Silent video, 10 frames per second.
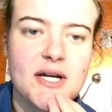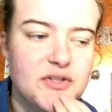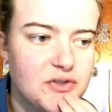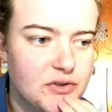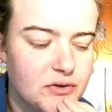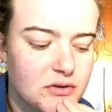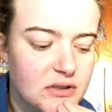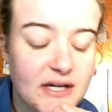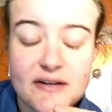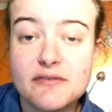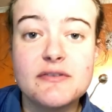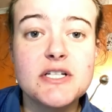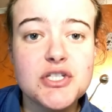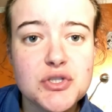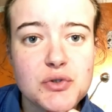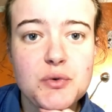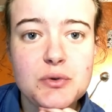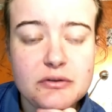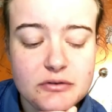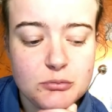Alright, so I have finished
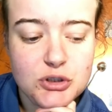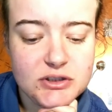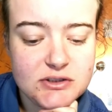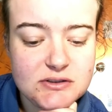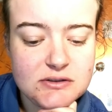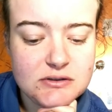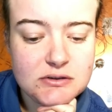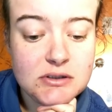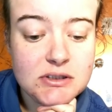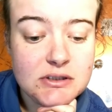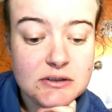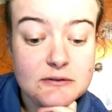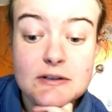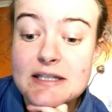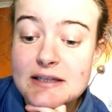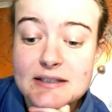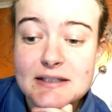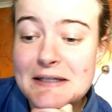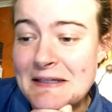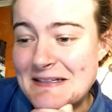all of the books,
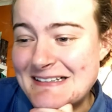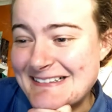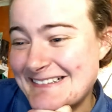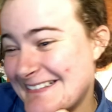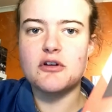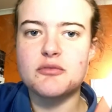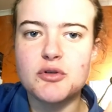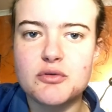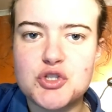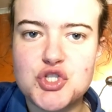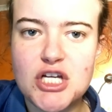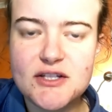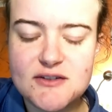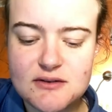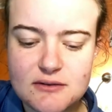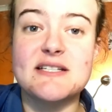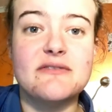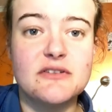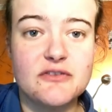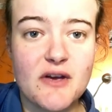finally. First book was Chess by
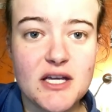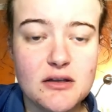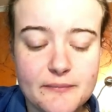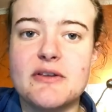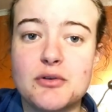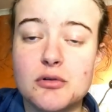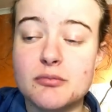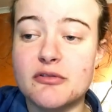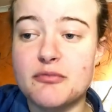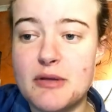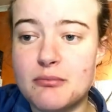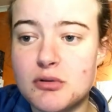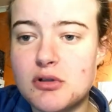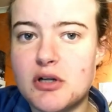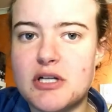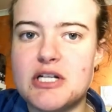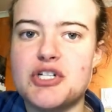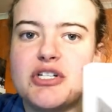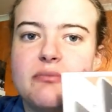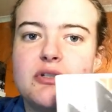Stefan Zweig, about this group of people on a
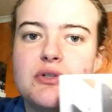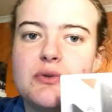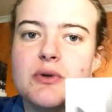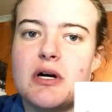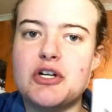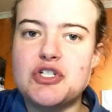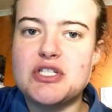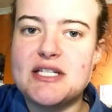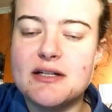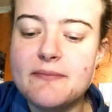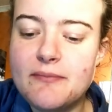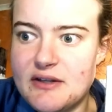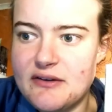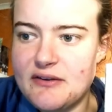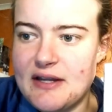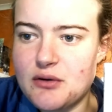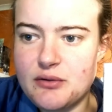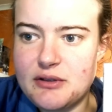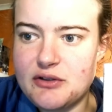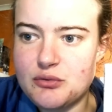ship to Argentina, and there's
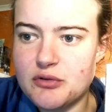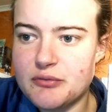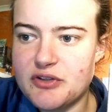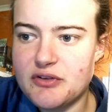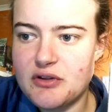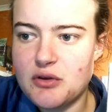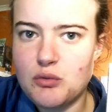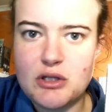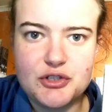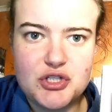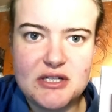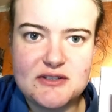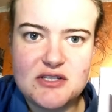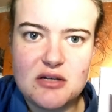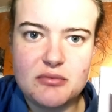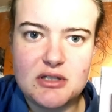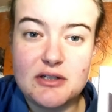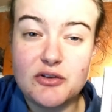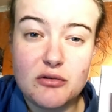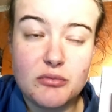like all these rumors that the world chess
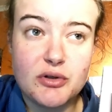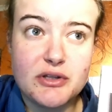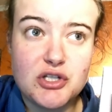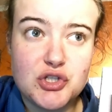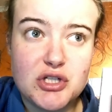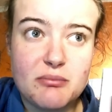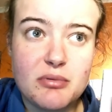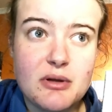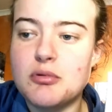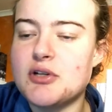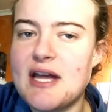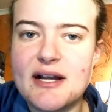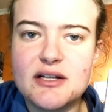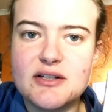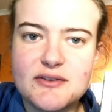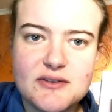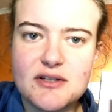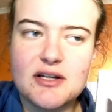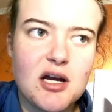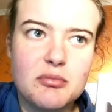champion is on board this ship. The protagonist
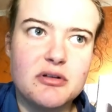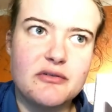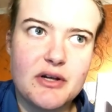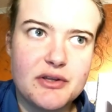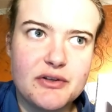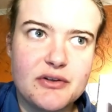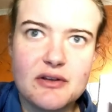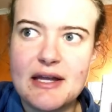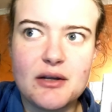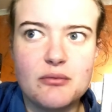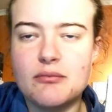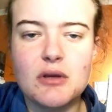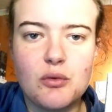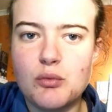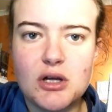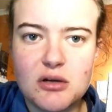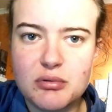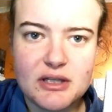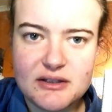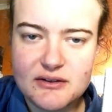and a couple of others are like, we gotta
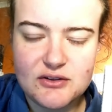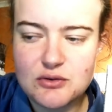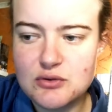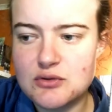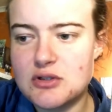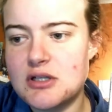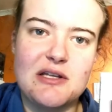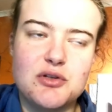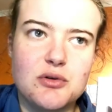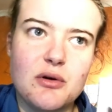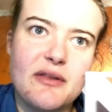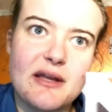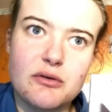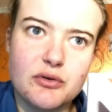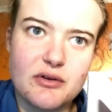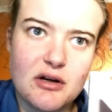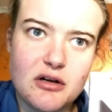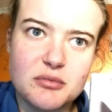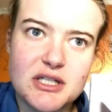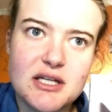play this dude. So they do, and they lose
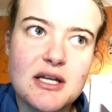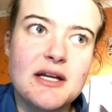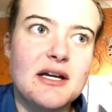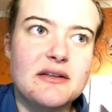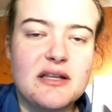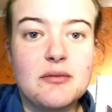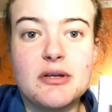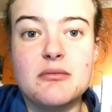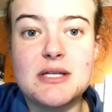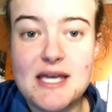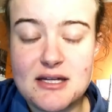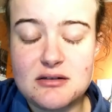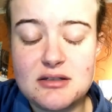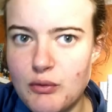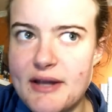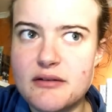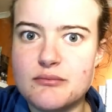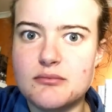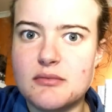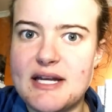terribly, and then they play him again. A
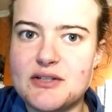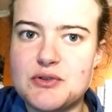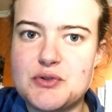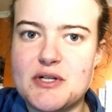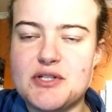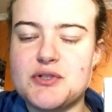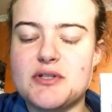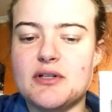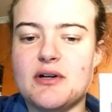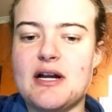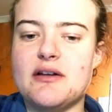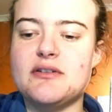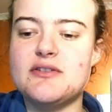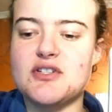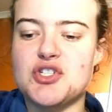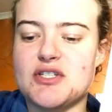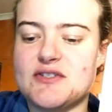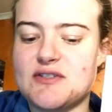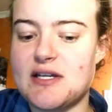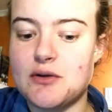random like stranger in the crowd
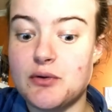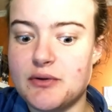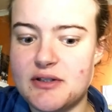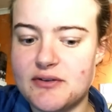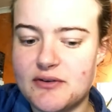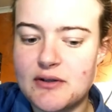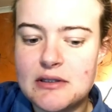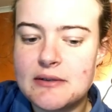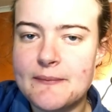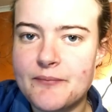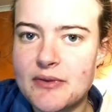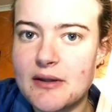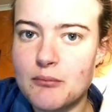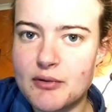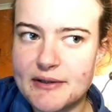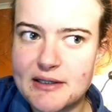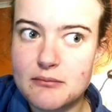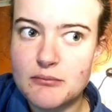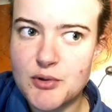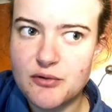suggests like all these
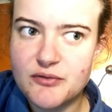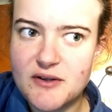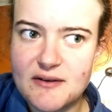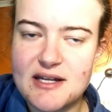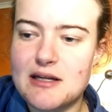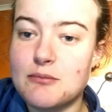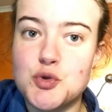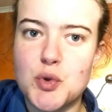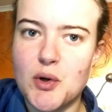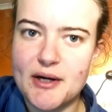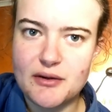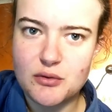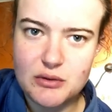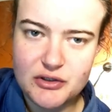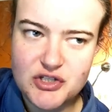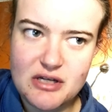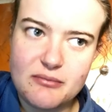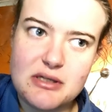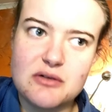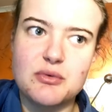brilliant moves, and they end up drawing the world
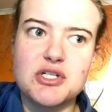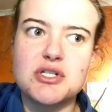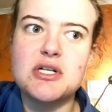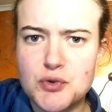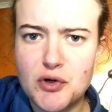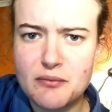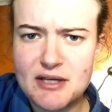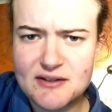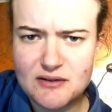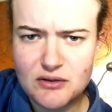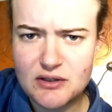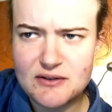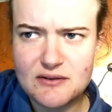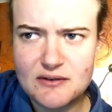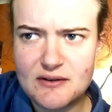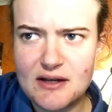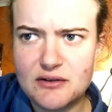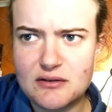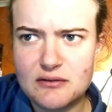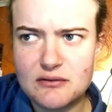champion, which the draw may not
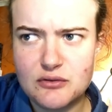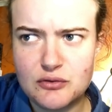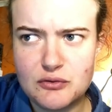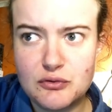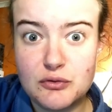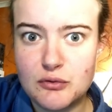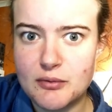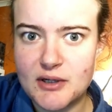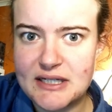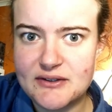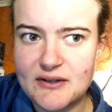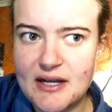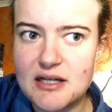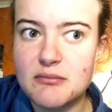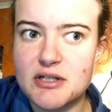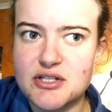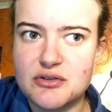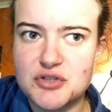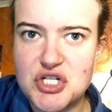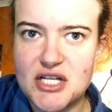sound super exciting, but
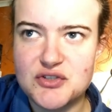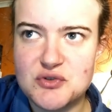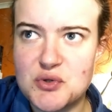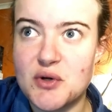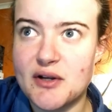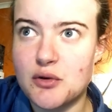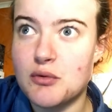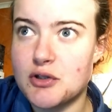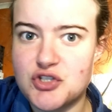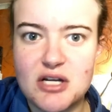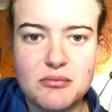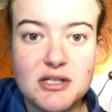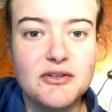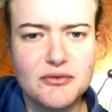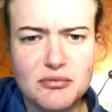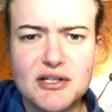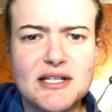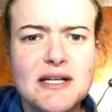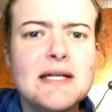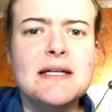in chess, drawing the world champion is a
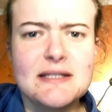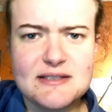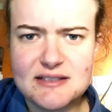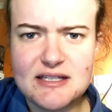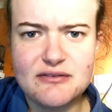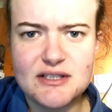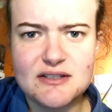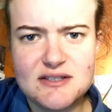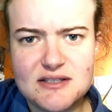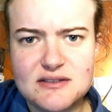pretty significant